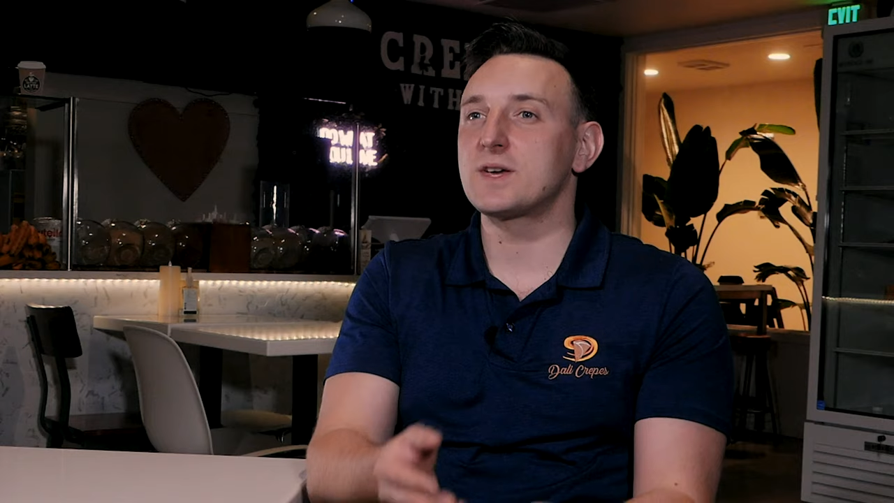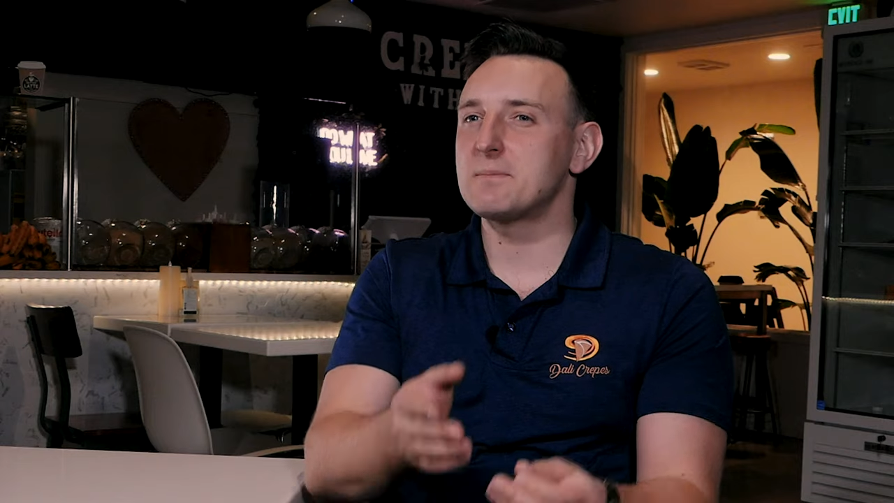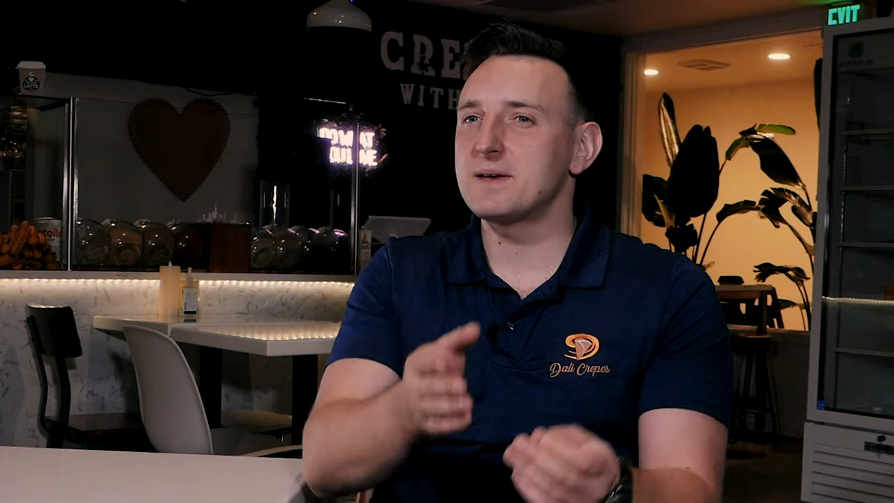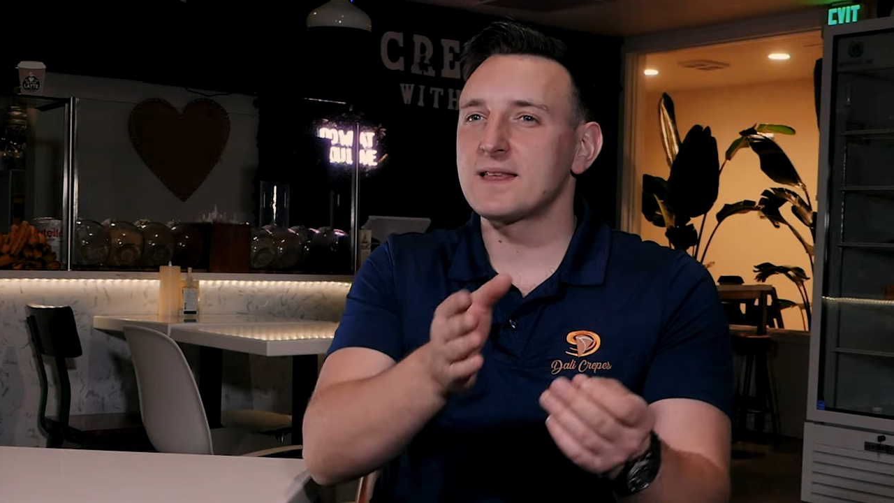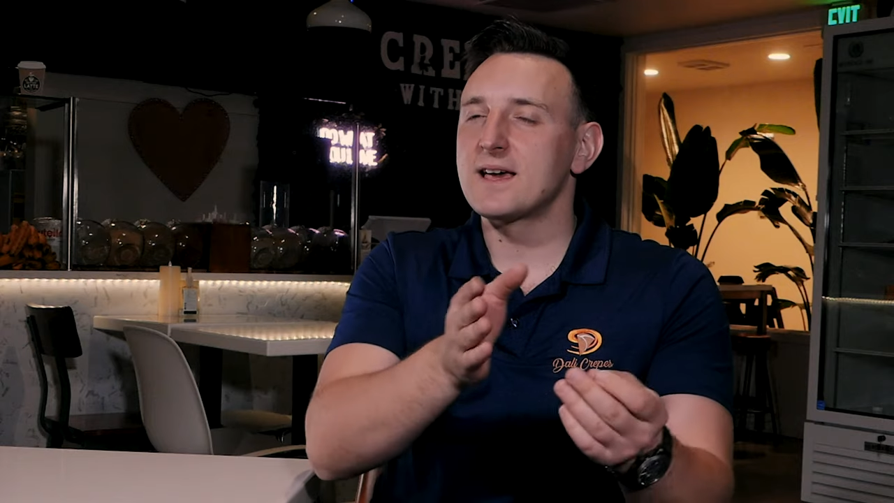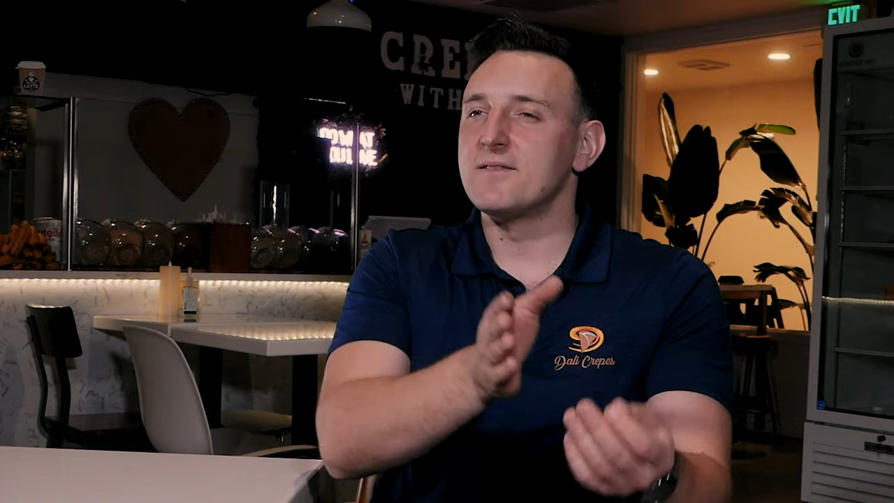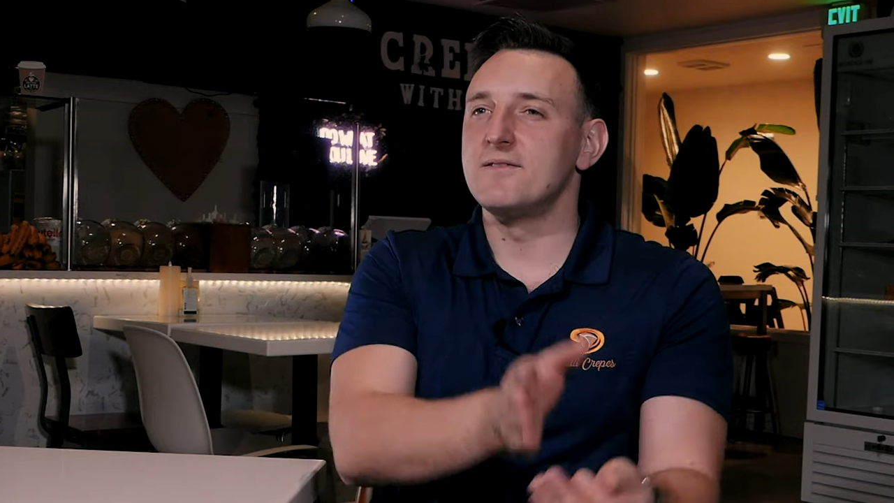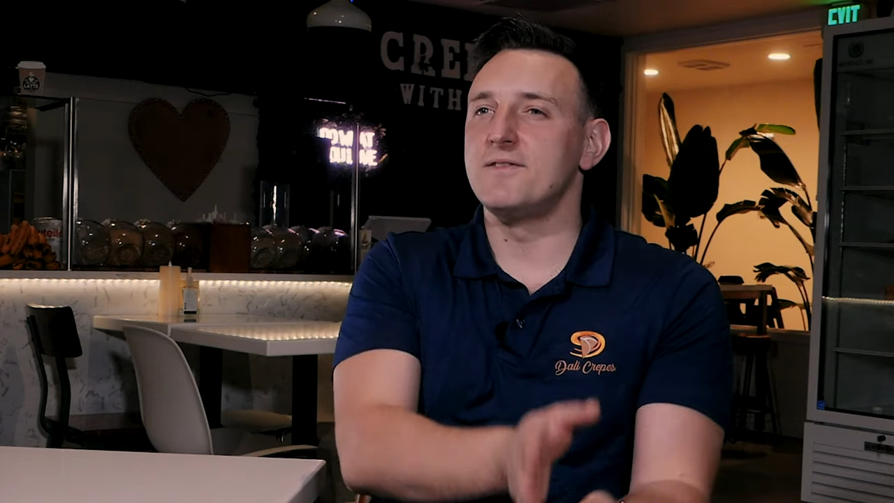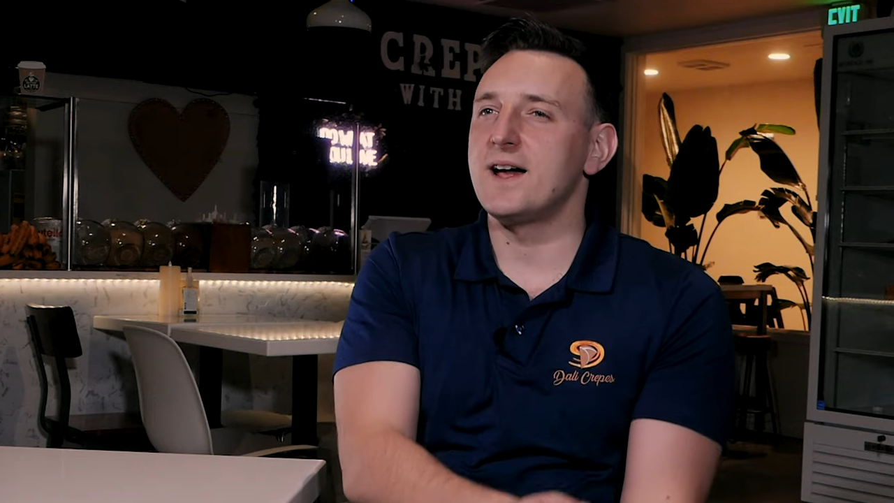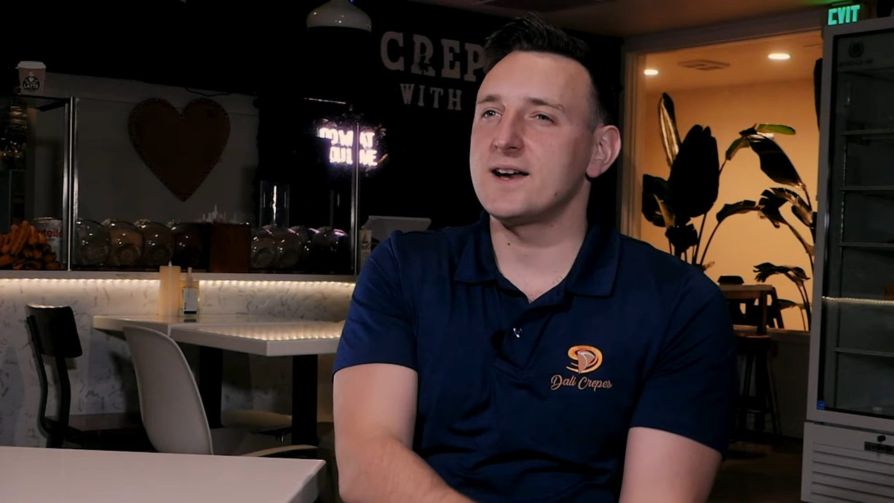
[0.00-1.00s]
can make
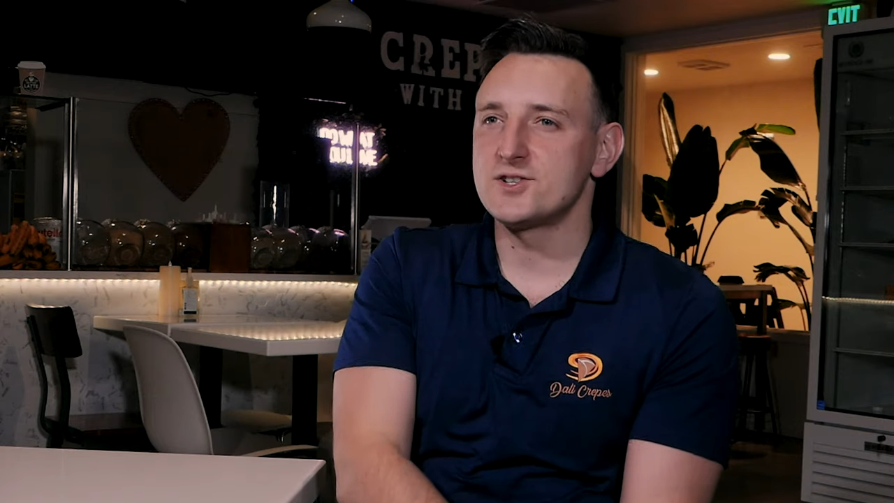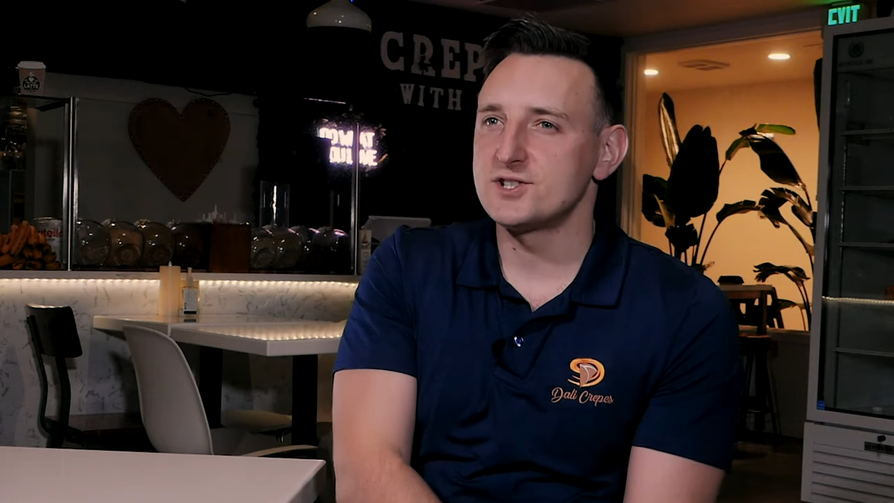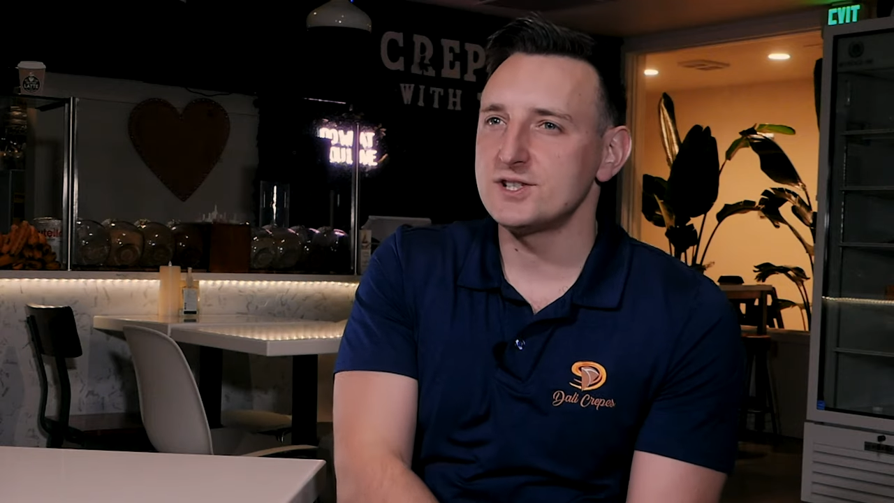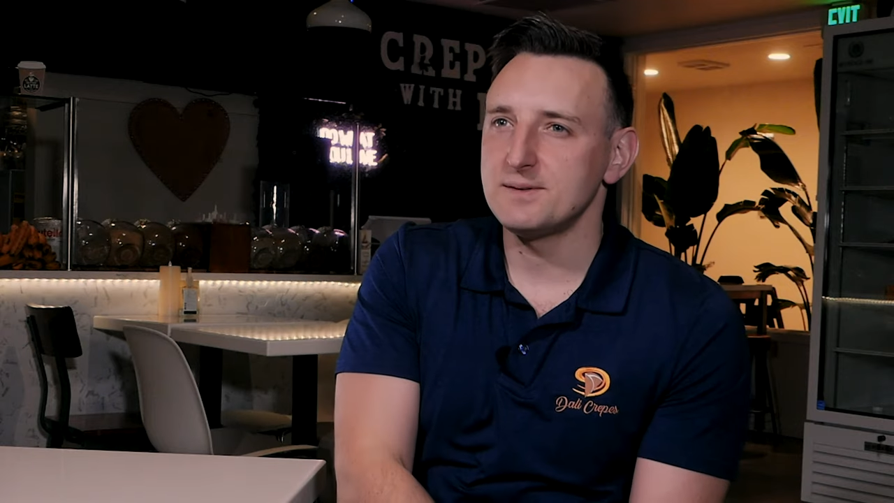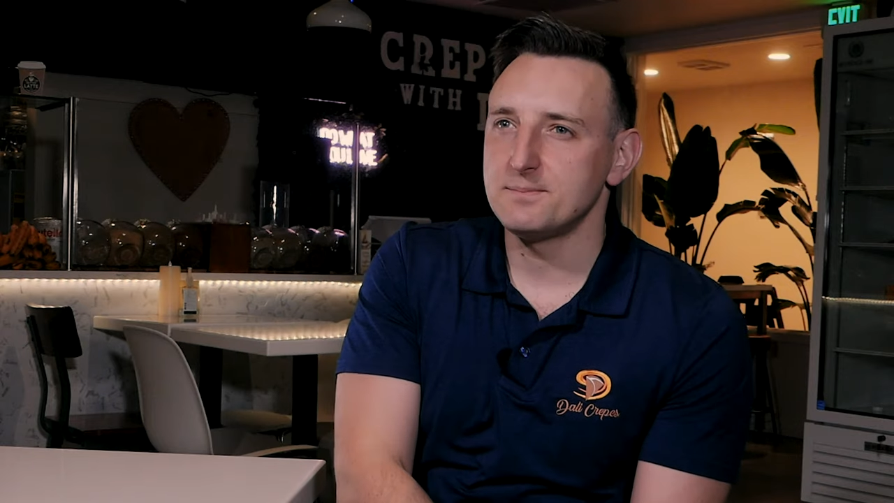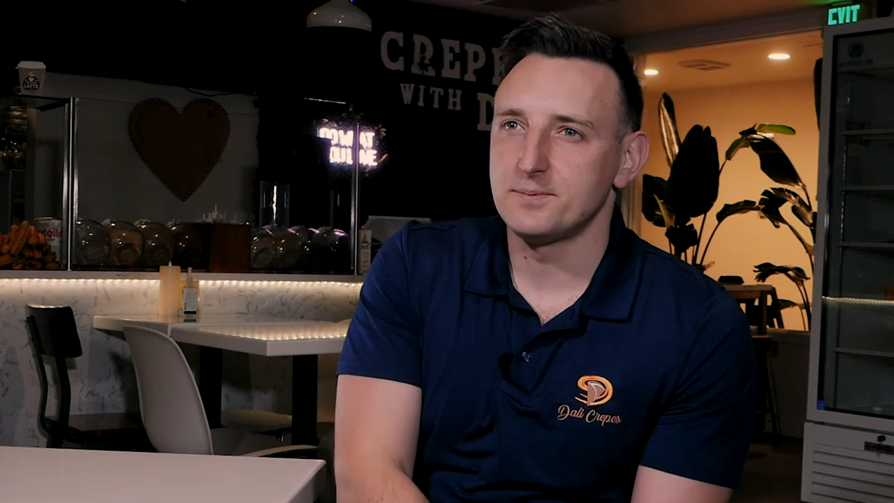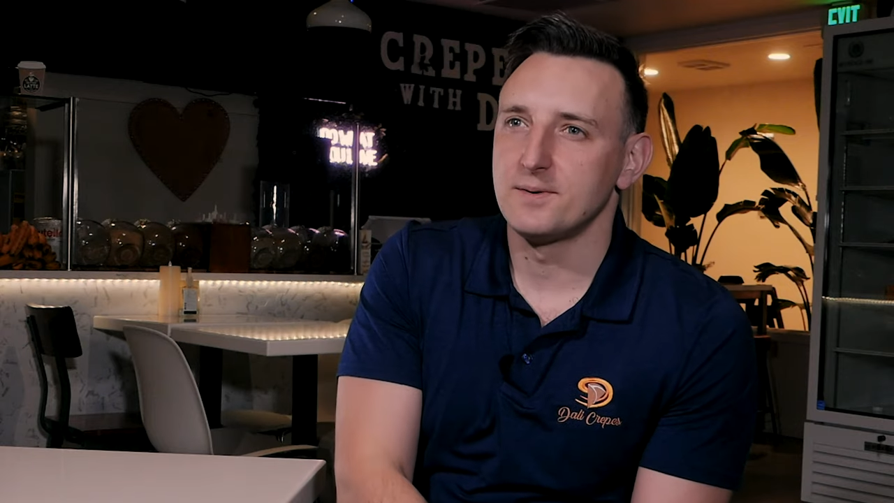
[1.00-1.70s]
very cheap,